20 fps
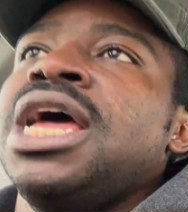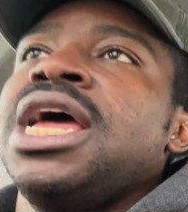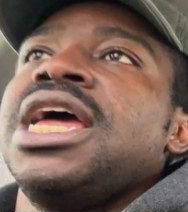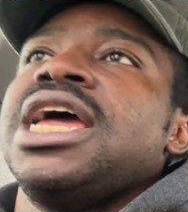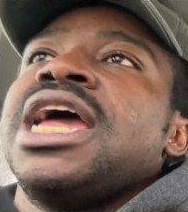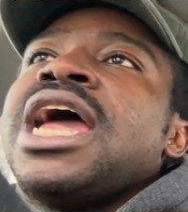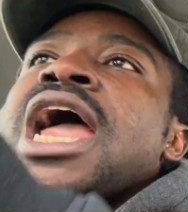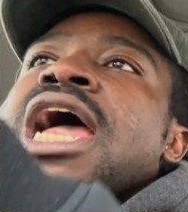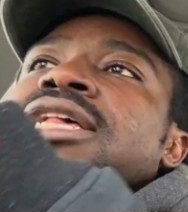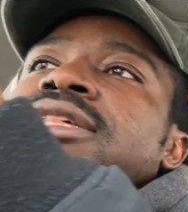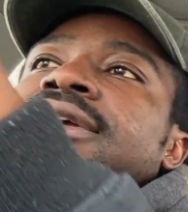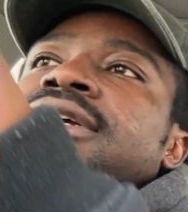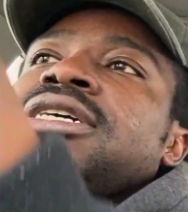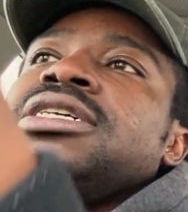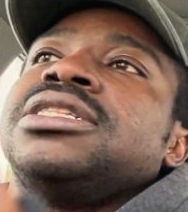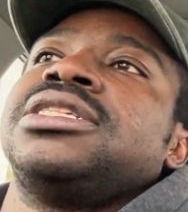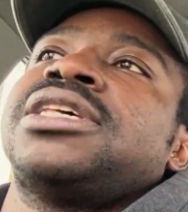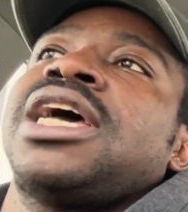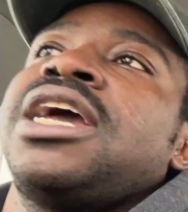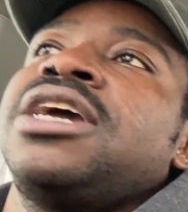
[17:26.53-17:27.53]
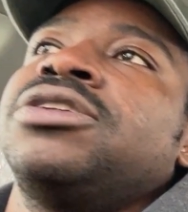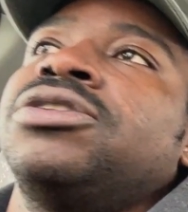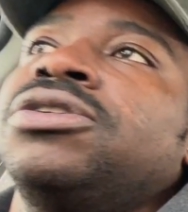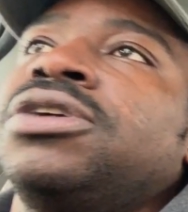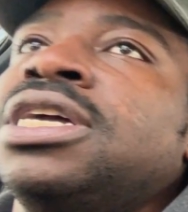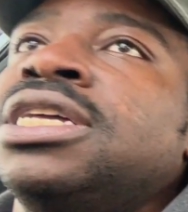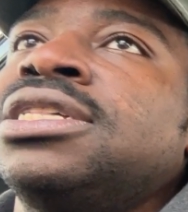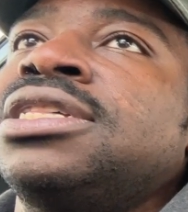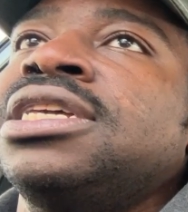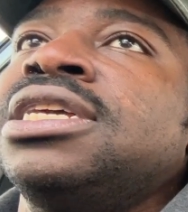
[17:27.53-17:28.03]
it has a container
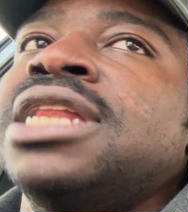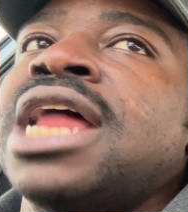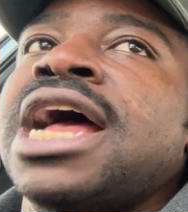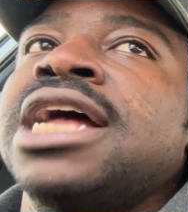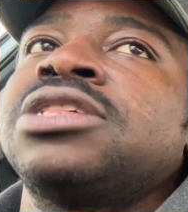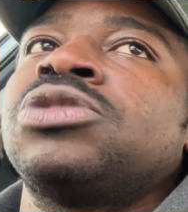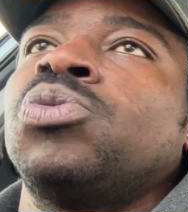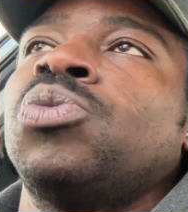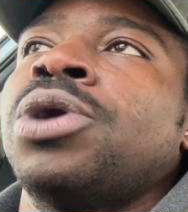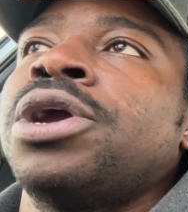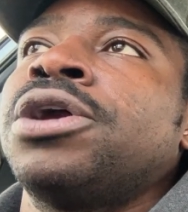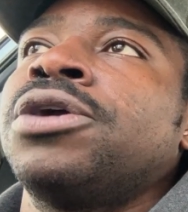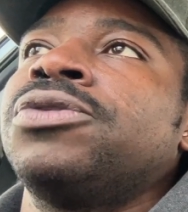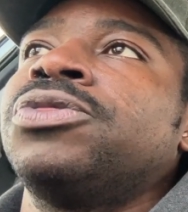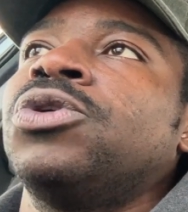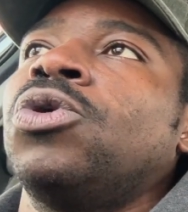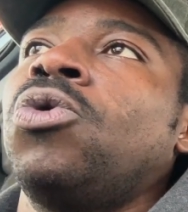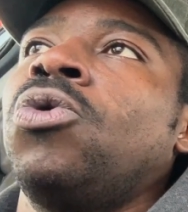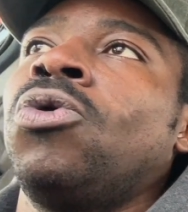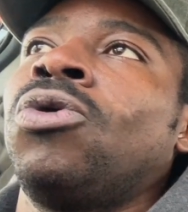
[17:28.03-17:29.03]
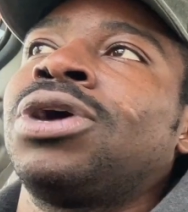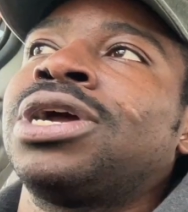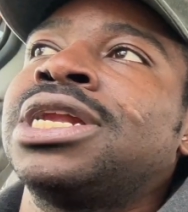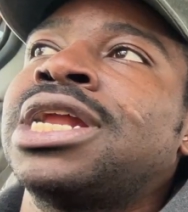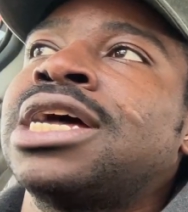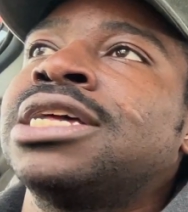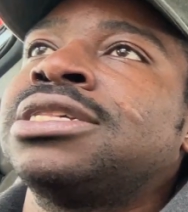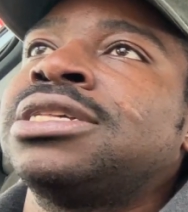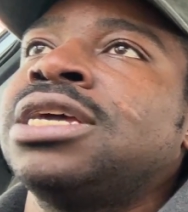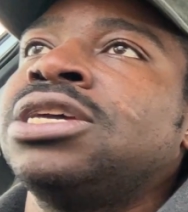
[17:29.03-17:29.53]
and see that's where the
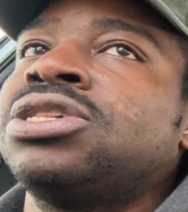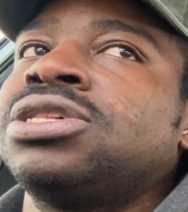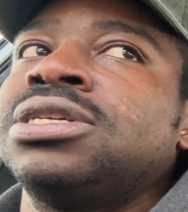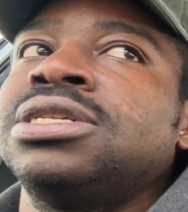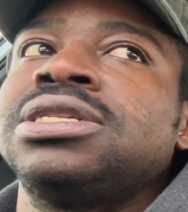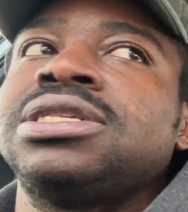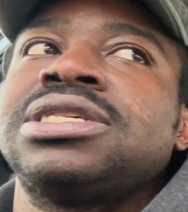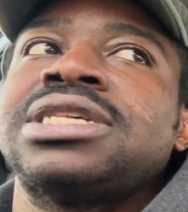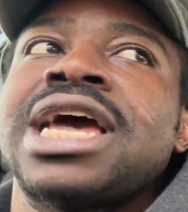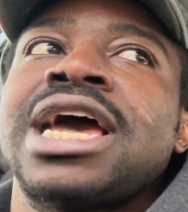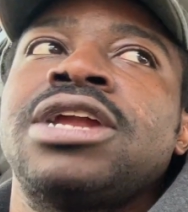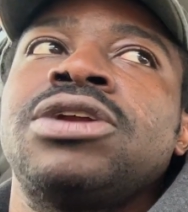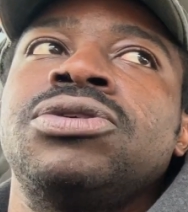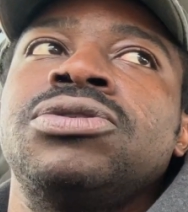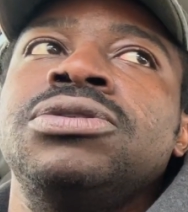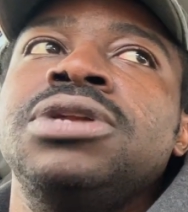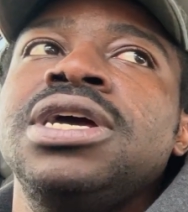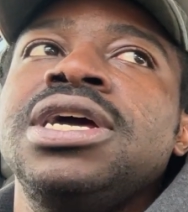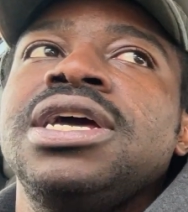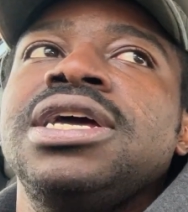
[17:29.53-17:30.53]
organization saturn